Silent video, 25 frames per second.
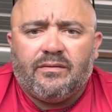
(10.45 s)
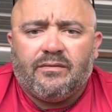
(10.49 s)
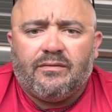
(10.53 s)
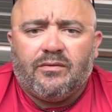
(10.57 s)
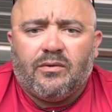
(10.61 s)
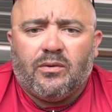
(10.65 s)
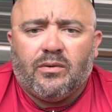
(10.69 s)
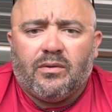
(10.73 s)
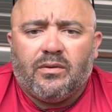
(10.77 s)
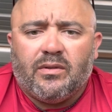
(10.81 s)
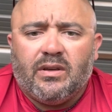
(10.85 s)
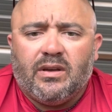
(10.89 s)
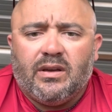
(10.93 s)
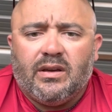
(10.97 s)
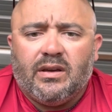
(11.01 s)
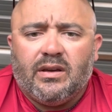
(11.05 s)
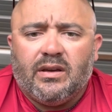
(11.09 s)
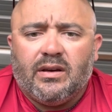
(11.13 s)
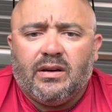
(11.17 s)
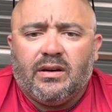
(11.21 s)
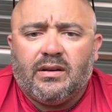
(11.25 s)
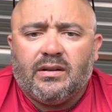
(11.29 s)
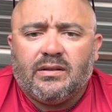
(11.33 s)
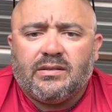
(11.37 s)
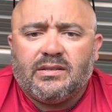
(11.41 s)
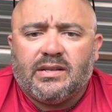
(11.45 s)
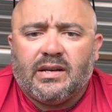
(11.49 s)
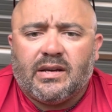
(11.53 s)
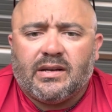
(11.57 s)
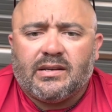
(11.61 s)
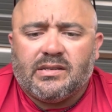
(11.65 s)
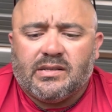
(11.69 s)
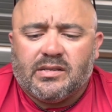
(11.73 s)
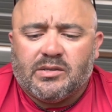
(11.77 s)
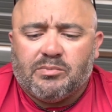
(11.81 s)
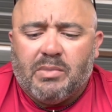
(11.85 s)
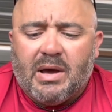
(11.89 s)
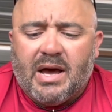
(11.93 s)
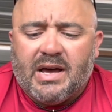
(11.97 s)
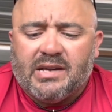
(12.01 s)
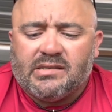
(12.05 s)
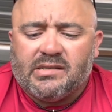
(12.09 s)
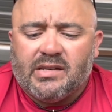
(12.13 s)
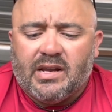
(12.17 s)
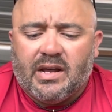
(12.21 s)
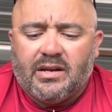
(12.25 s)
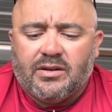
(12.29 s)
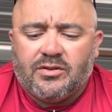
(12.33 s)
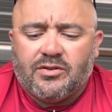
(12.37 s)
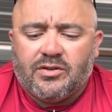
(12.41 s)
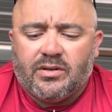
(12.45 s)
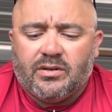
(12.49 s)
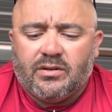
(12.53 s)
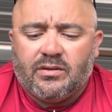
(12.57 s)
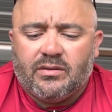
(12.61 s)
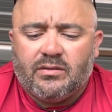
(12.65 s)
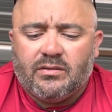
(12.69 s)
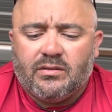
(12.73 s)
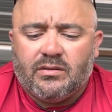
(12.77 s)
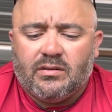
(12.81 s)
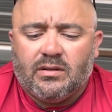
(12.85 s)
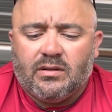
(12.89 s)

for the Texas Bass Nation